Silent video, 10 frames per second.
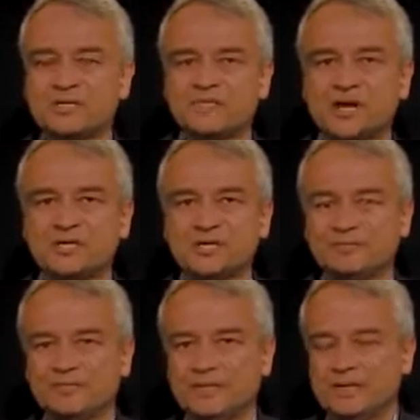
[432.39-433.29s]

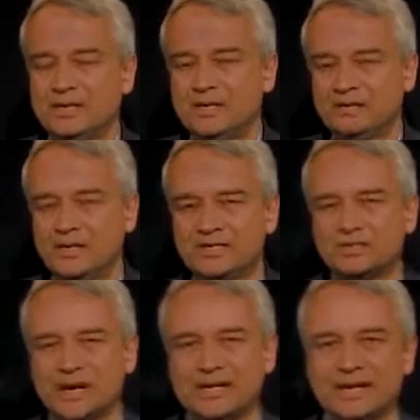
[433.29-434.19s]
derivation, let's
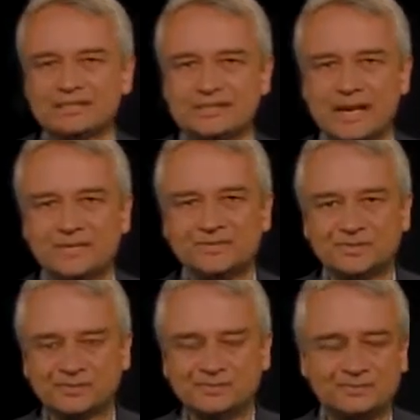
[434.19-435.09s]
try and guess the answer.